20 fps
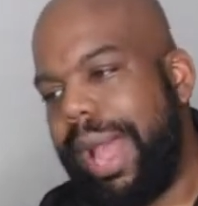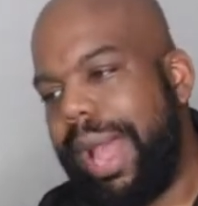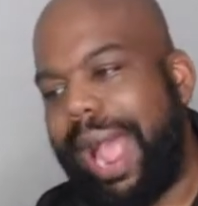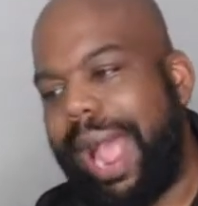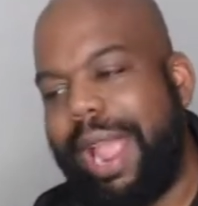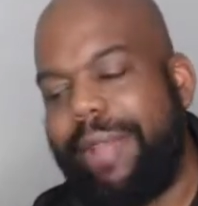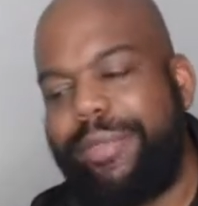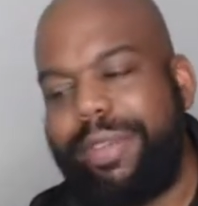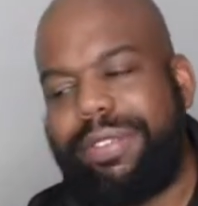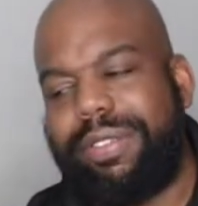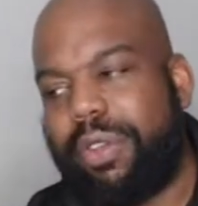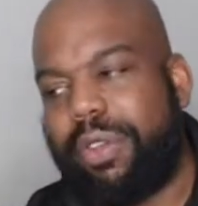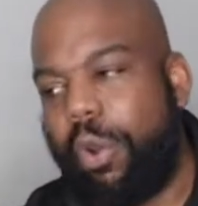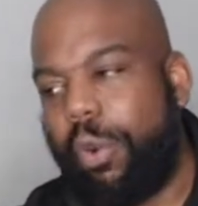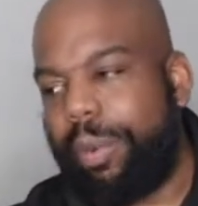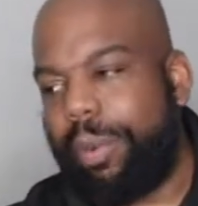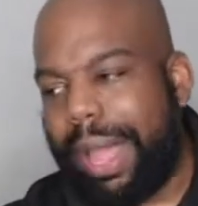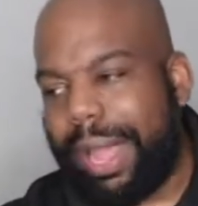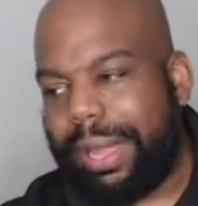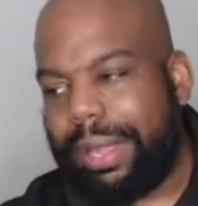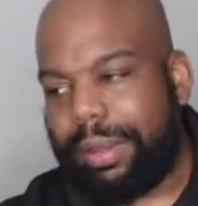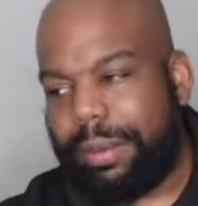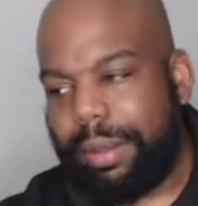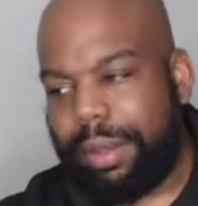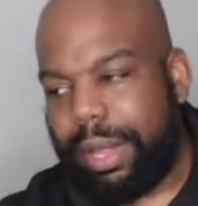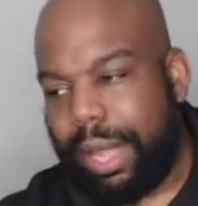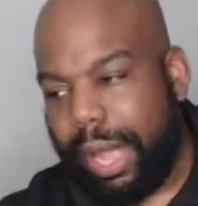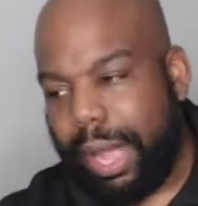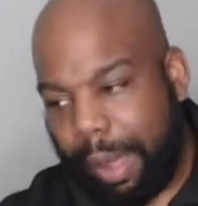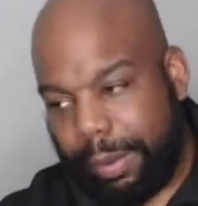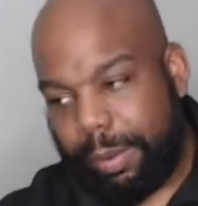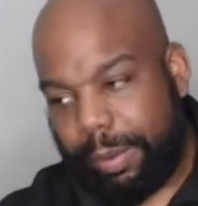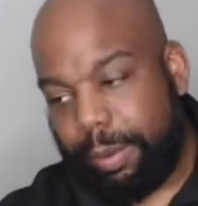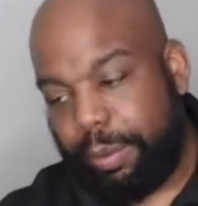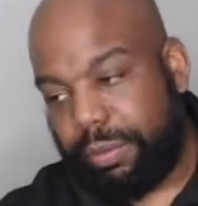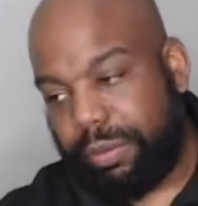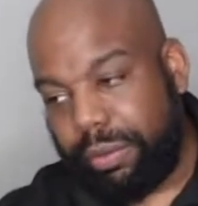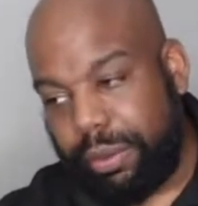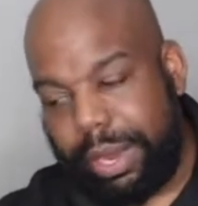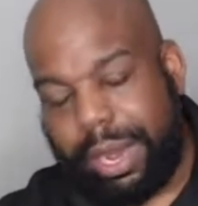Ivy soap. Like, how many
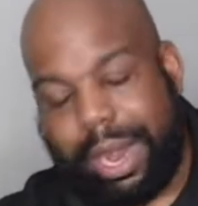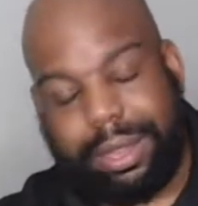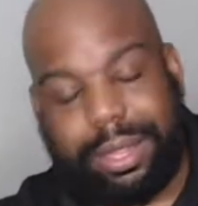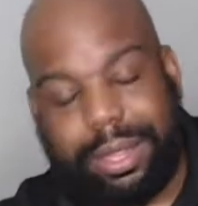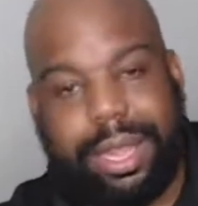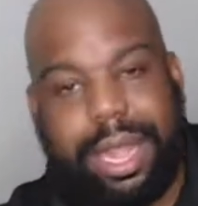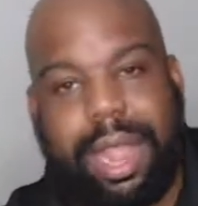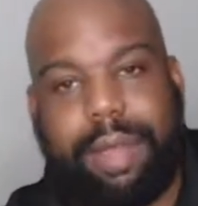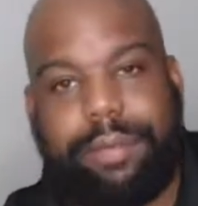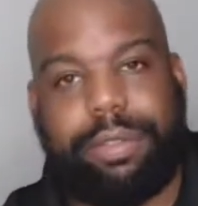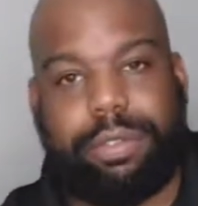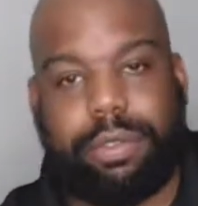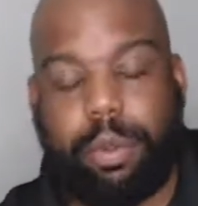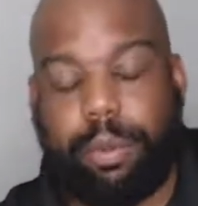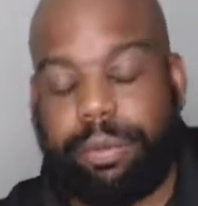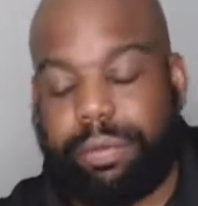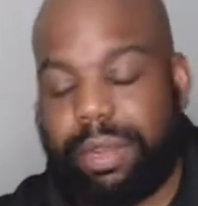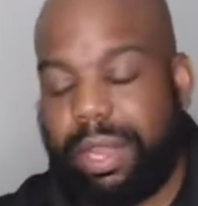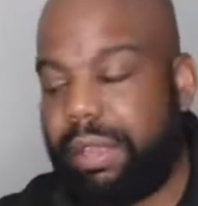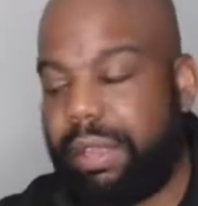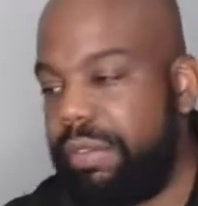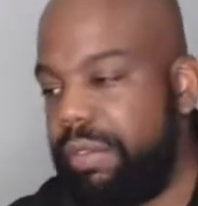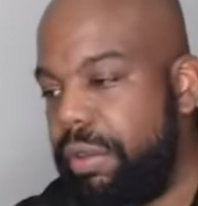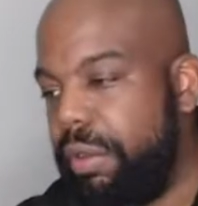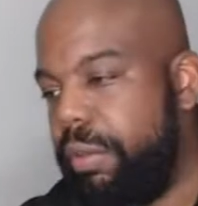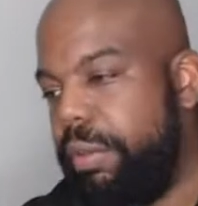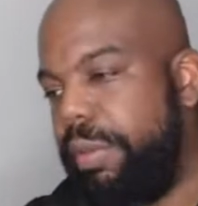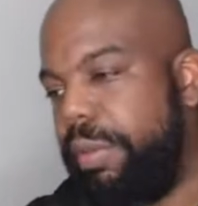people still, and I think Ivy soap stinks too,